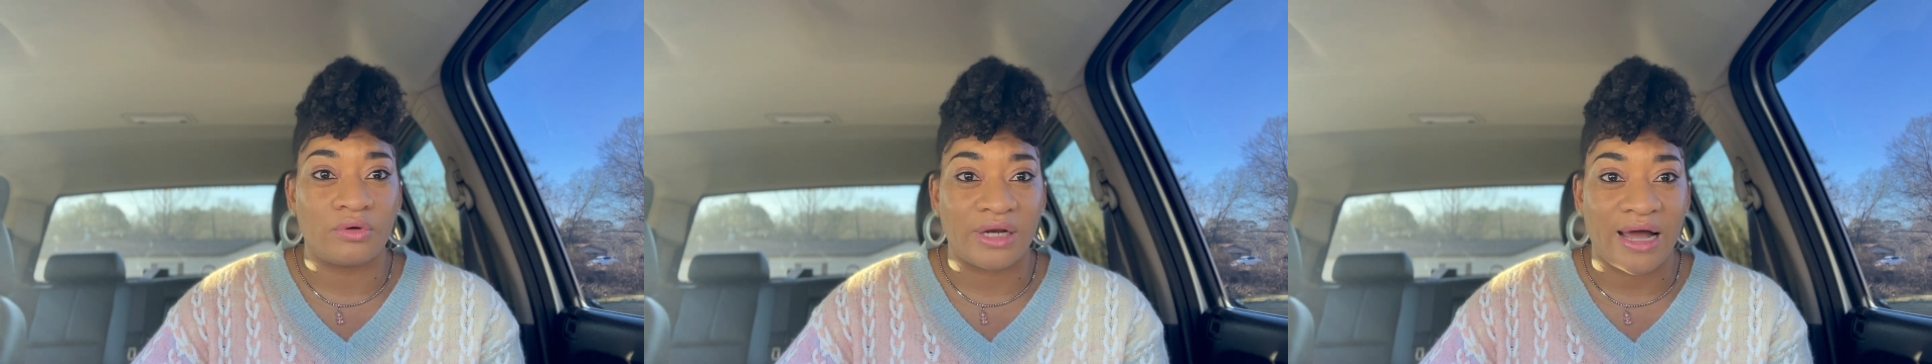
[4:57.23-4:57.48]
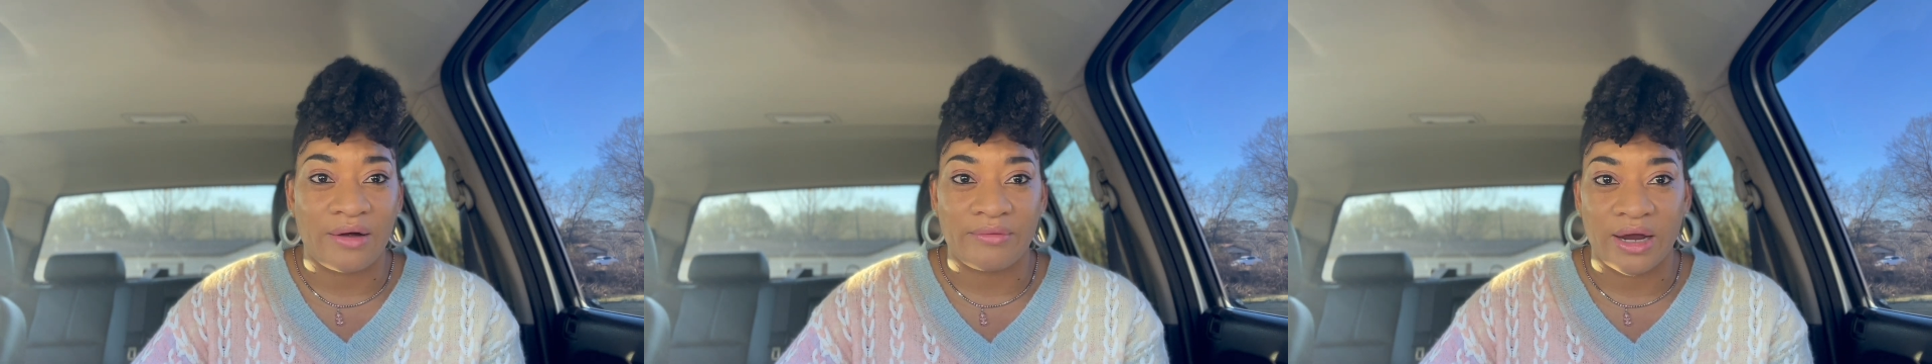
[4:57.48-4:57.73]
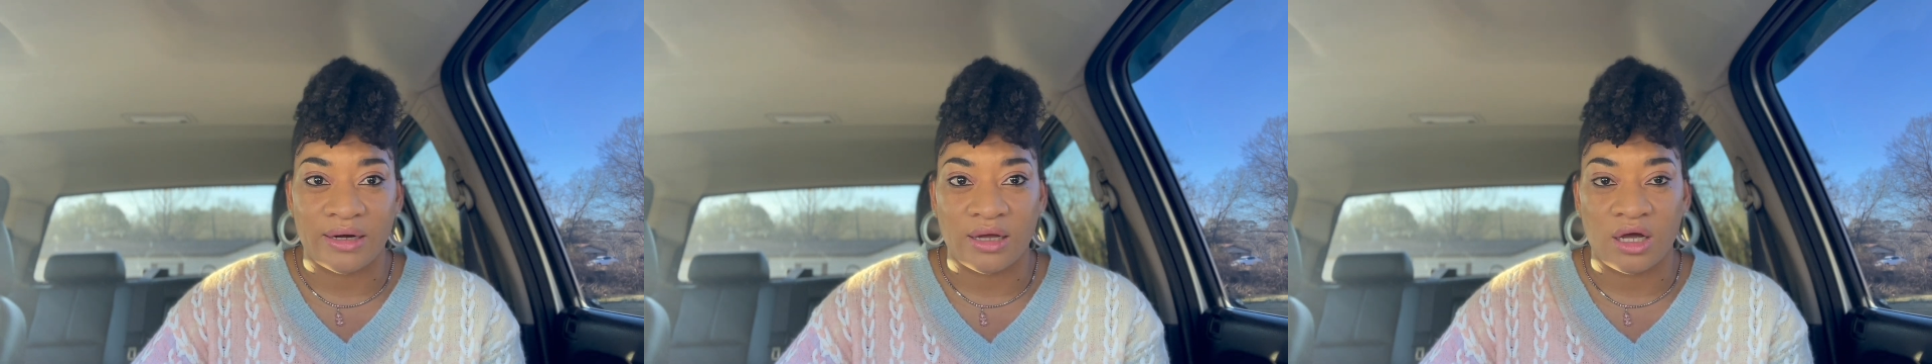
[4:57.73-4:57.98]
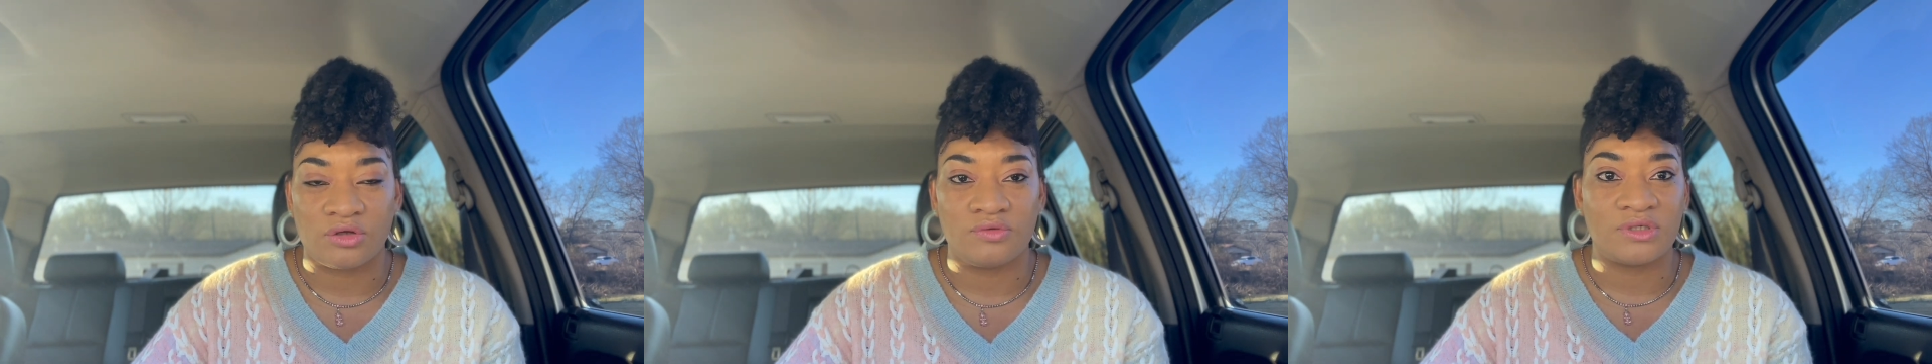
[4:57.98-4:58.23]
a lot right
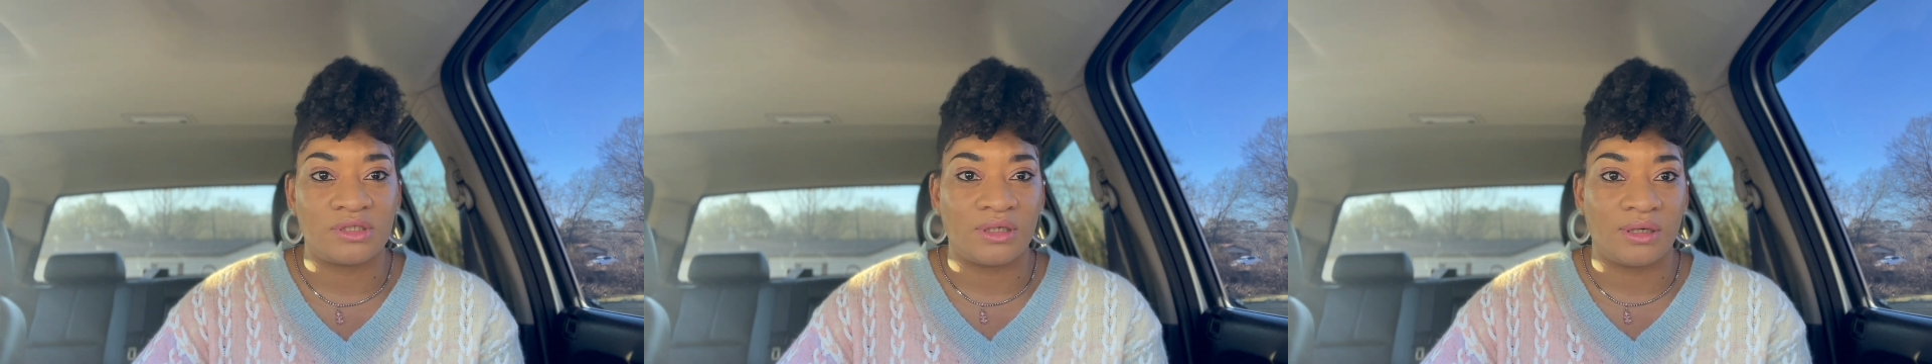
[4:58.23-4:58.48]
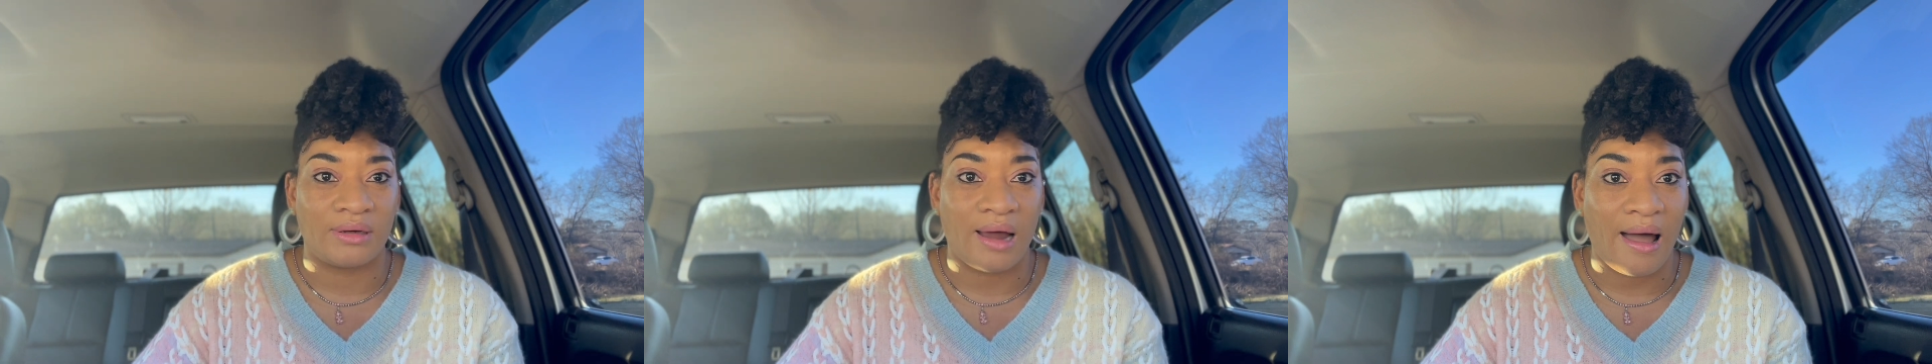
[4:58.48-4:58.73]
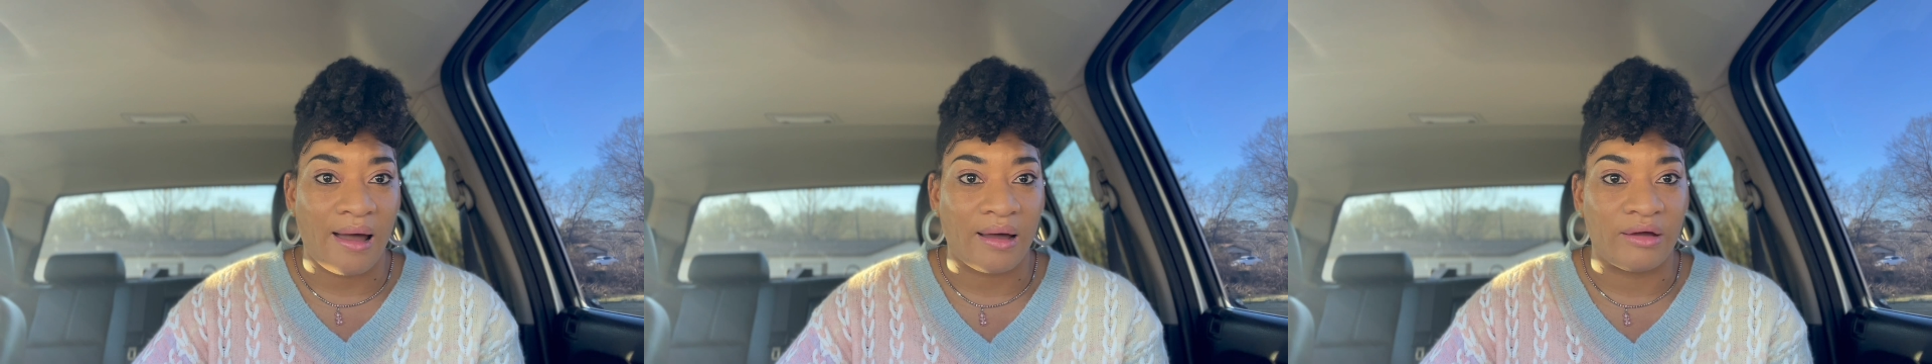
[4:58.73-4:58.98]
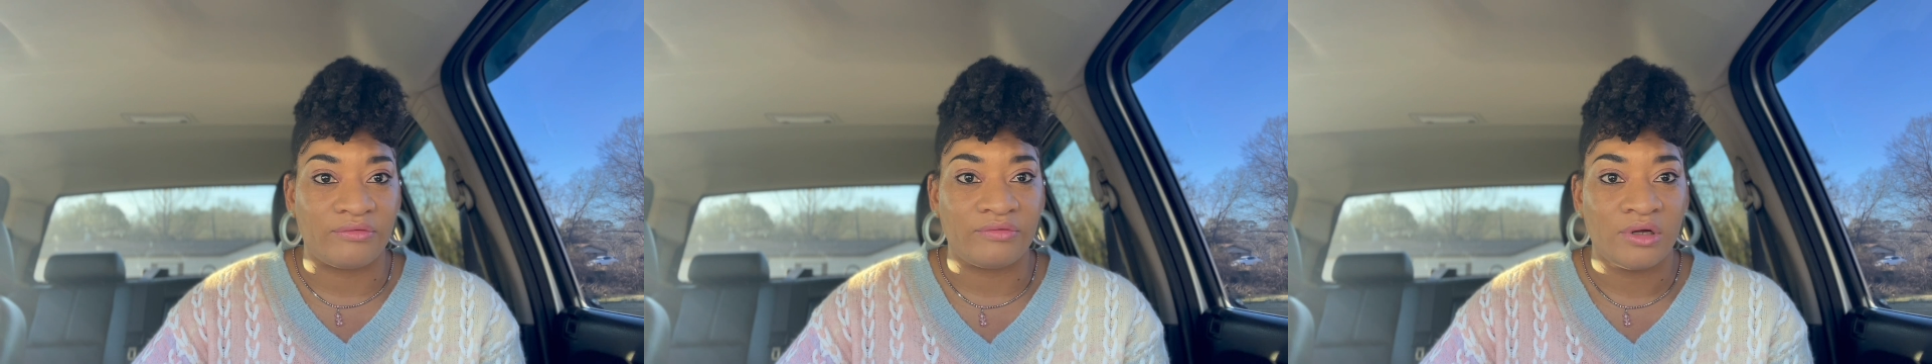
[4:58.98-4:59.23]
now, you're still alive.